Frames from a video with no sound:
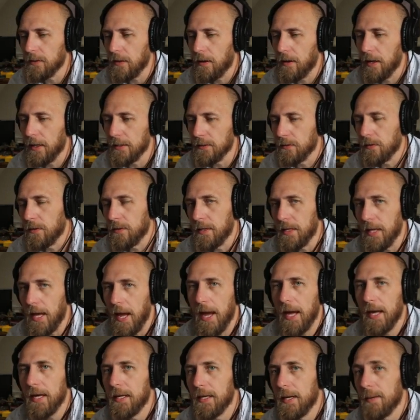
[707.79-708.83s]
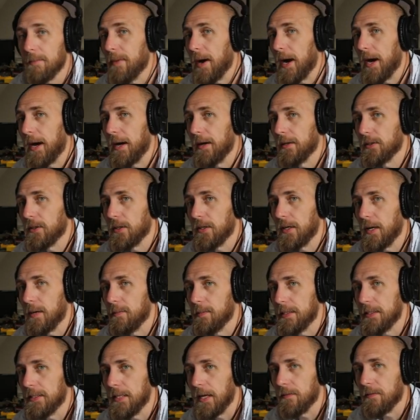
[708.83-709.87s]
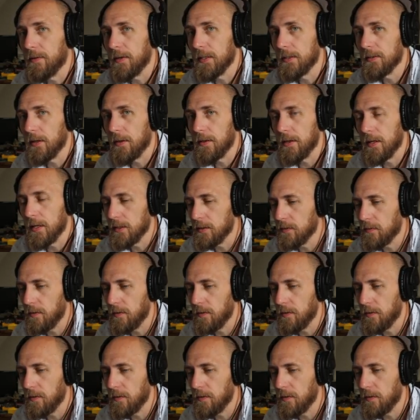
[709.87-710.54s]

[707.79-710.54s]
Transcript: All right, so the A and M buyouts are going to be definites on this.